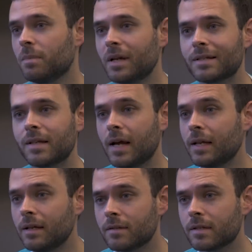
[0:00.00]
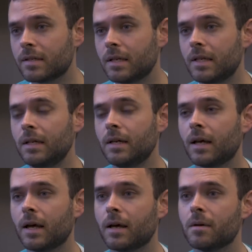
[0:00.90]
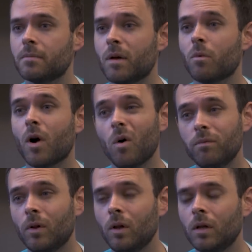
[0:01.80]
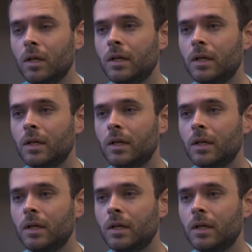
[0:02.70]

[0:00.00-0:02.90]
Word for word: it's been exciting to see, uh, and we're hopeful,